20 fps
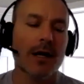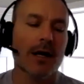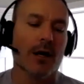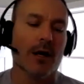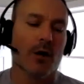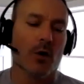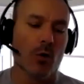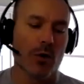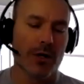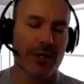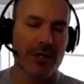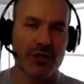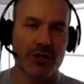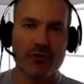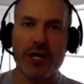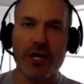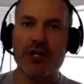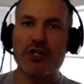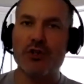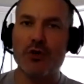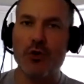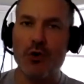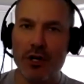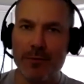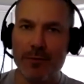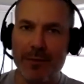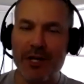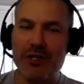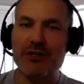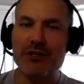orchestration
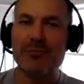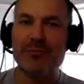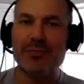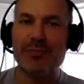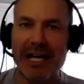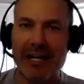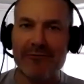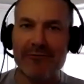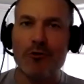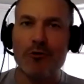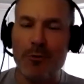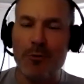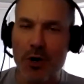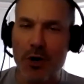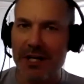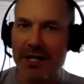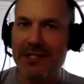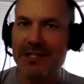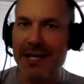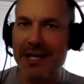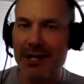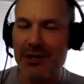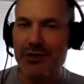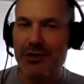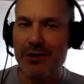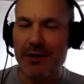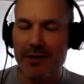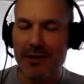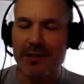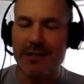automation platform
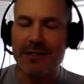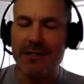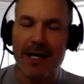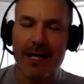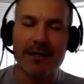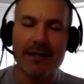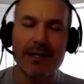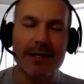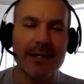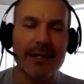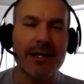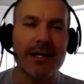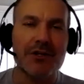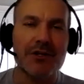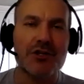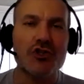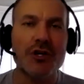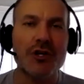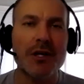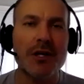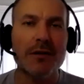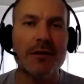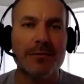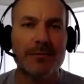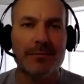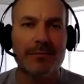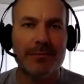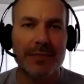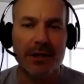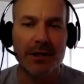architecture, a design that ESG
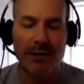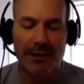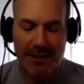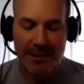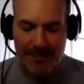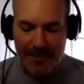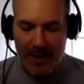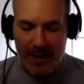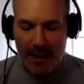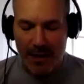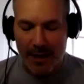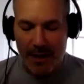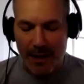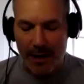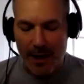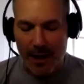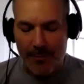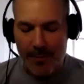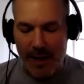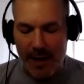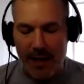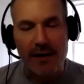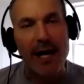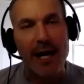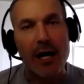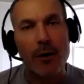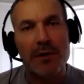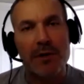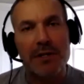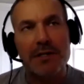built. And
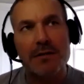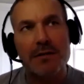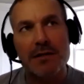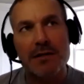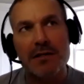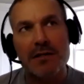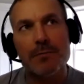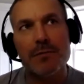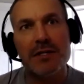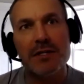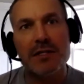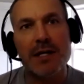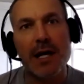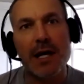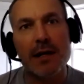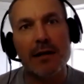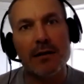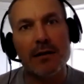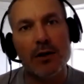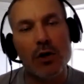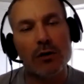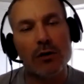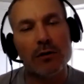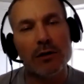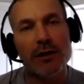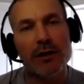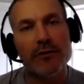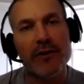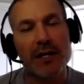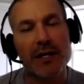now it's SIM is dead, long
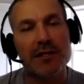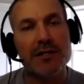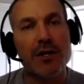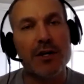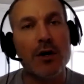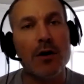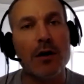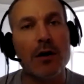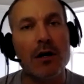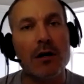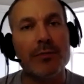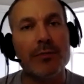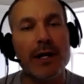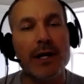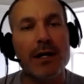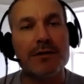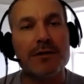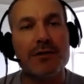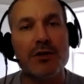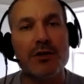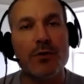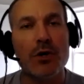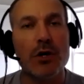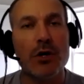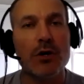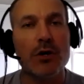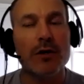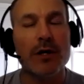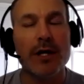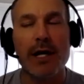live XDR. But as you
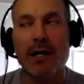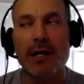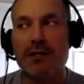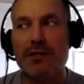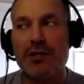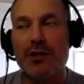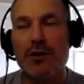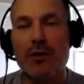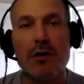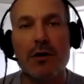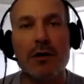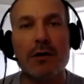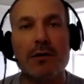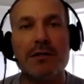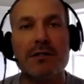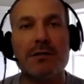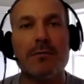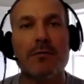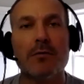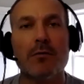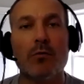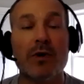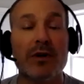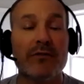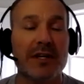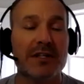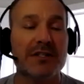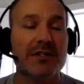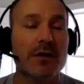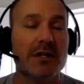heard, one of
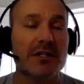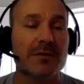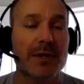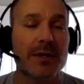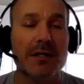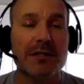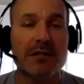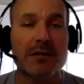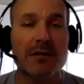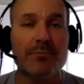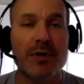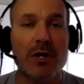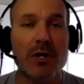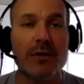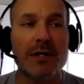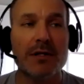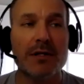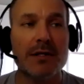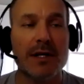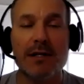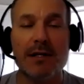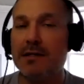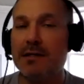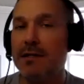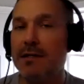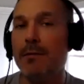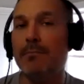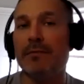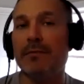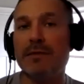XDR's biggest components is
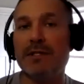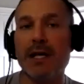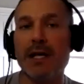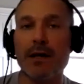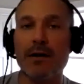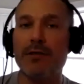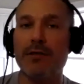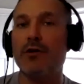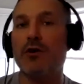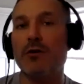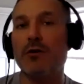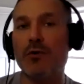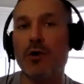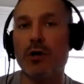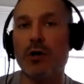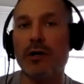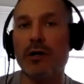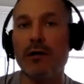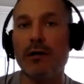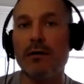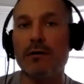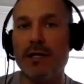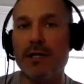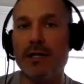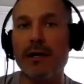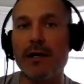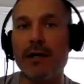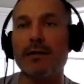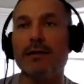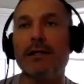SIM, to get third-party data.